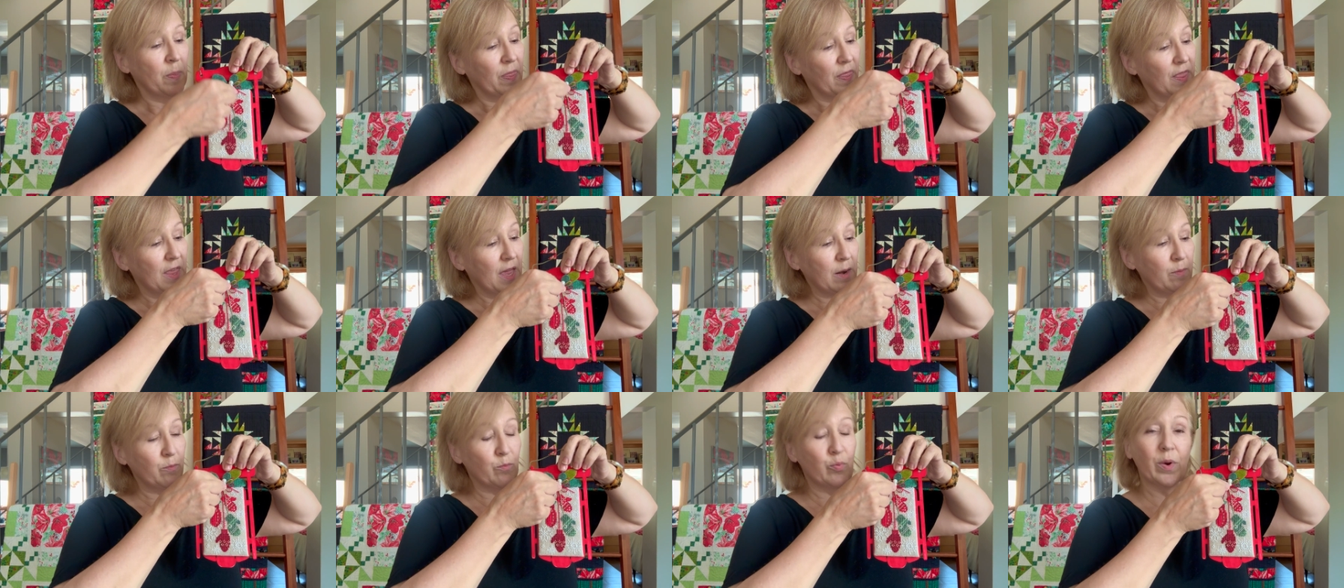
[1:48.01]

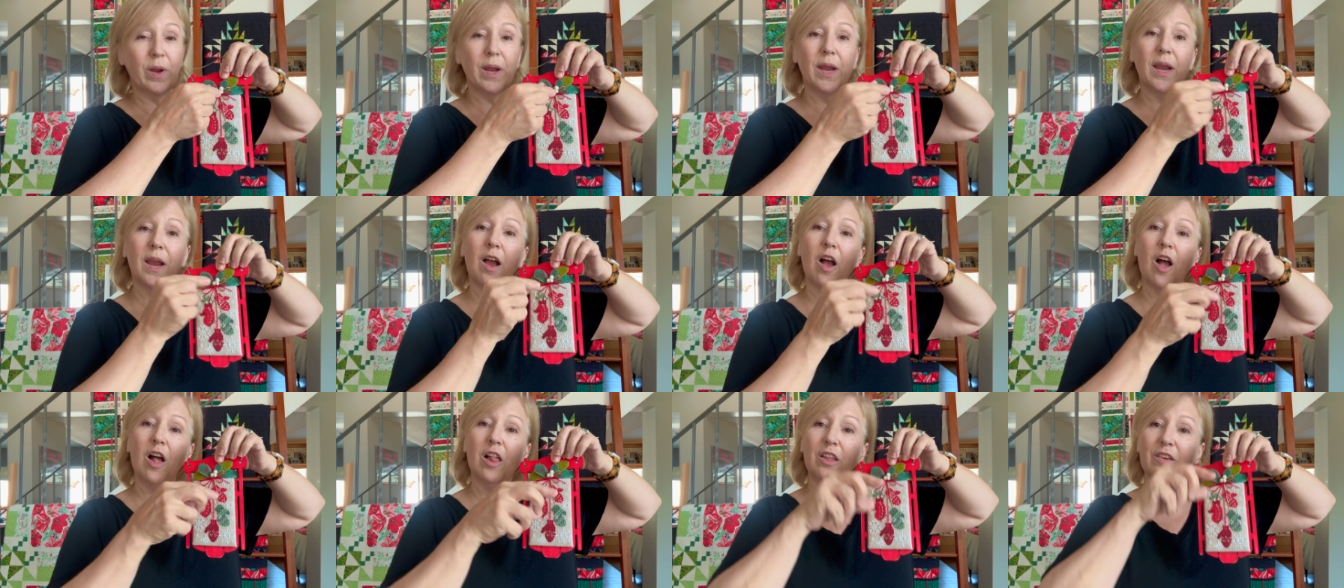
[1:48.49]
then
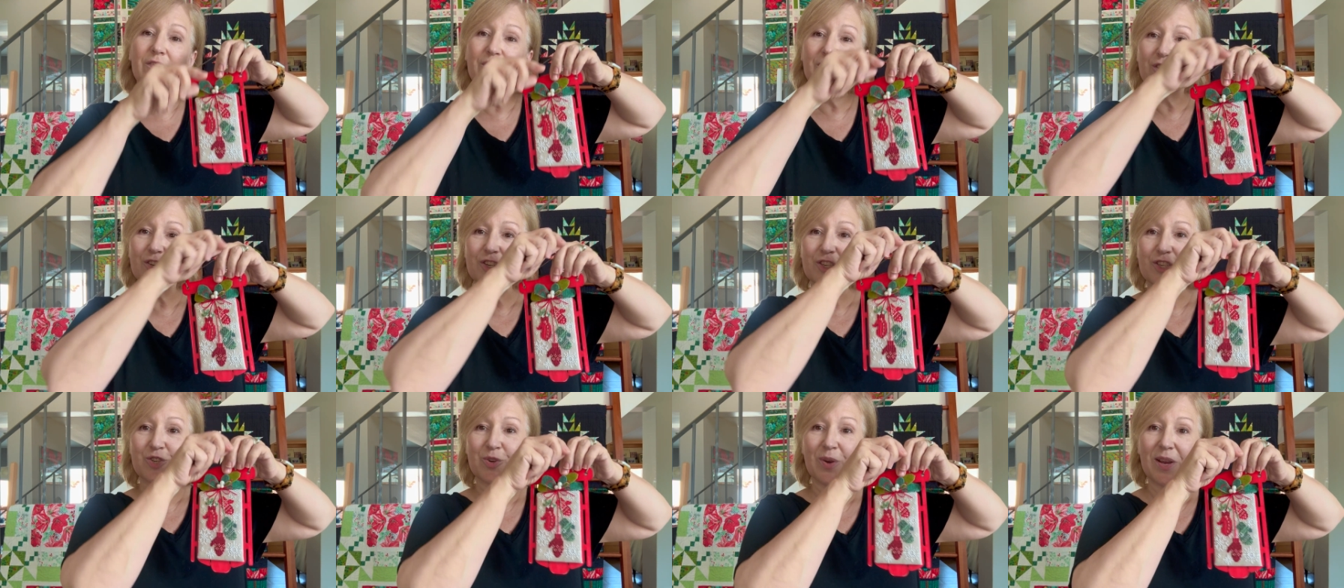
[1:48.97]
bring all of
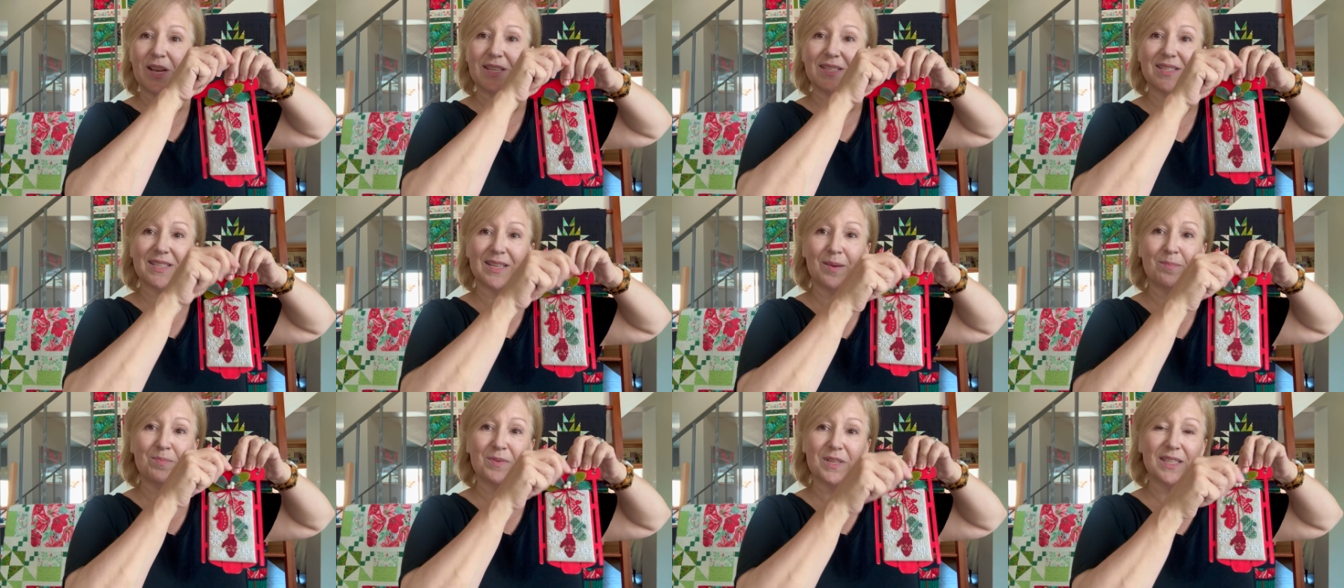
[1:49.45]
your
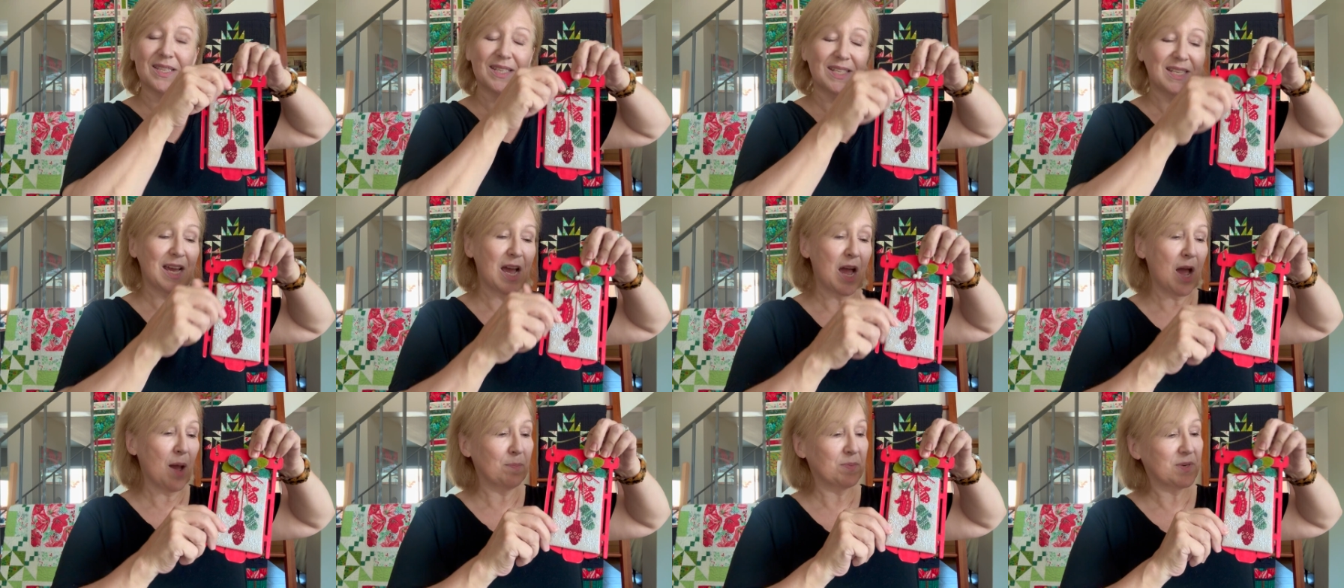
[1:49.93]
strands up to the
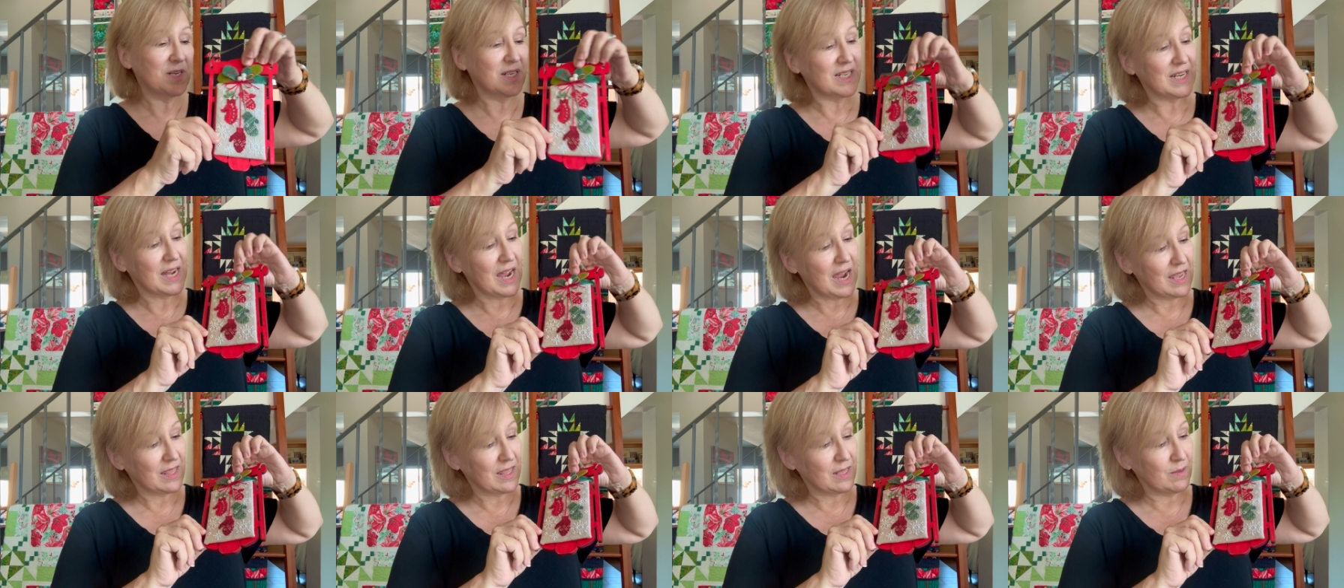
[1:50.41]
top to
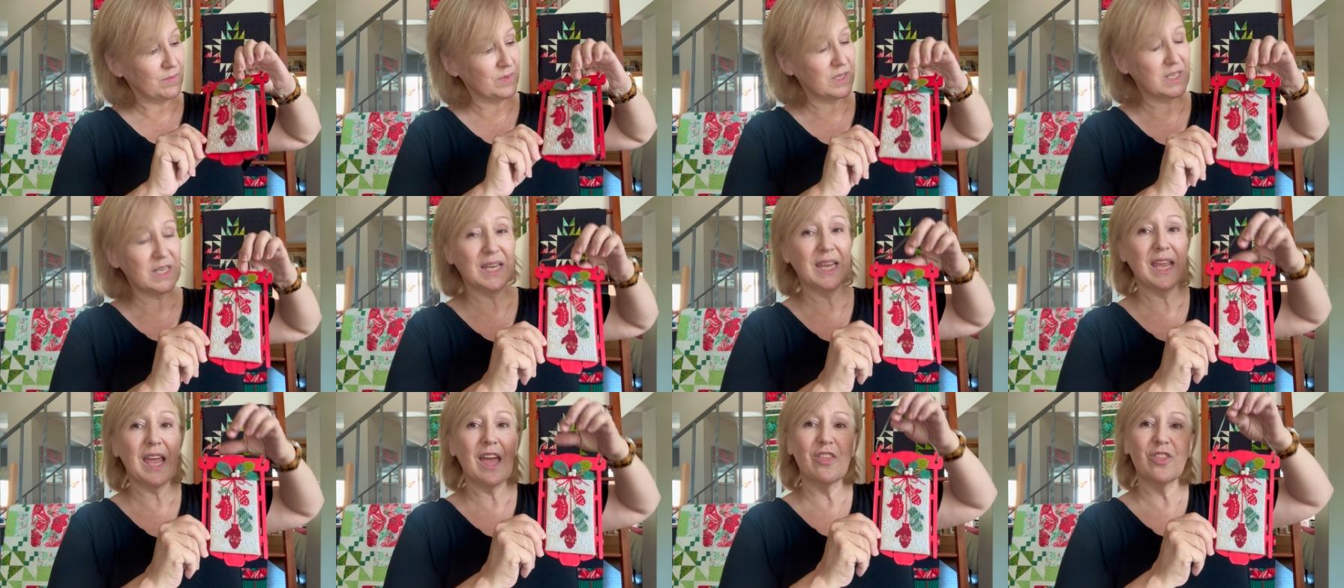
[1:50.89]
tie them
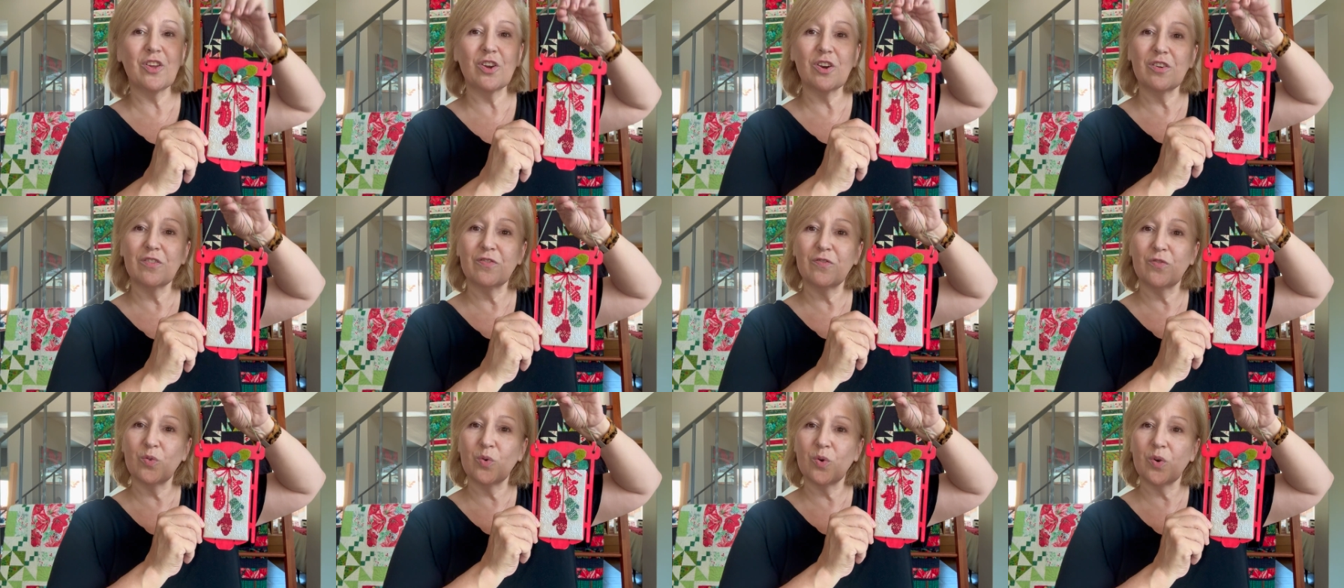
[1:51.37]

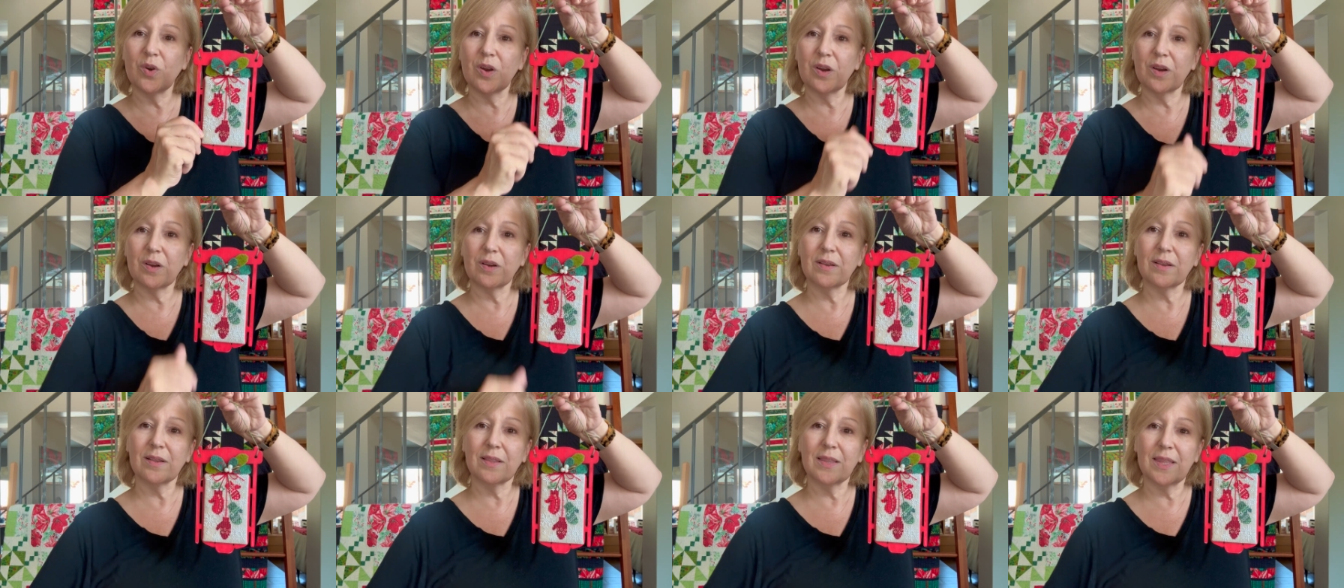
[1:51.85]
together
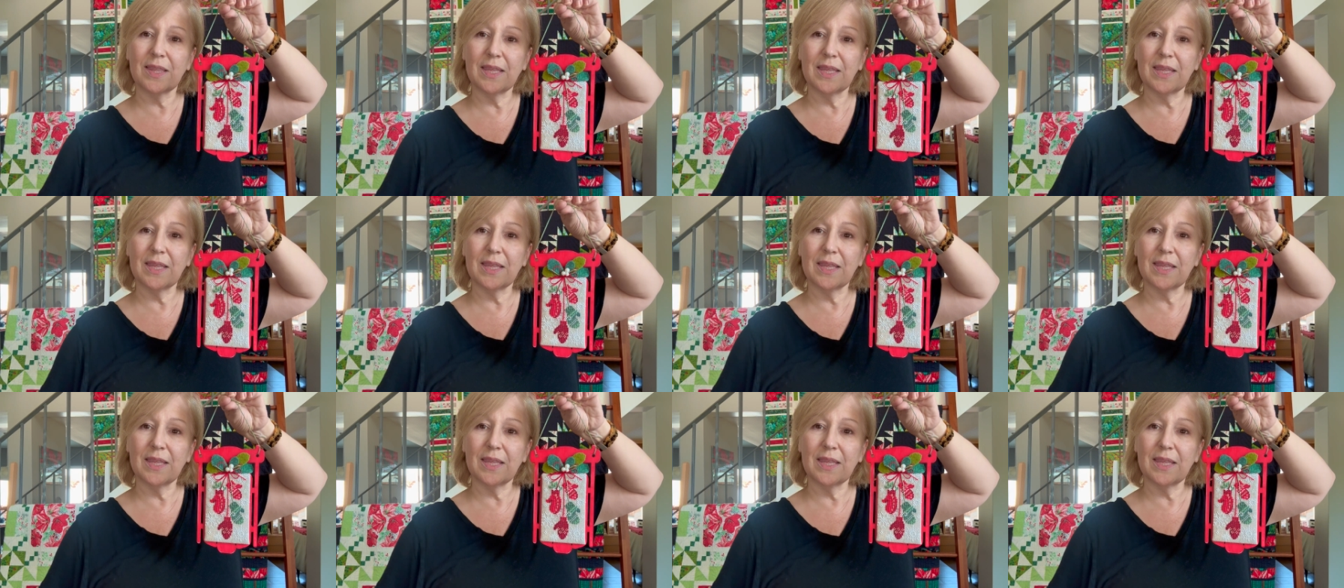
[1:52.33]
for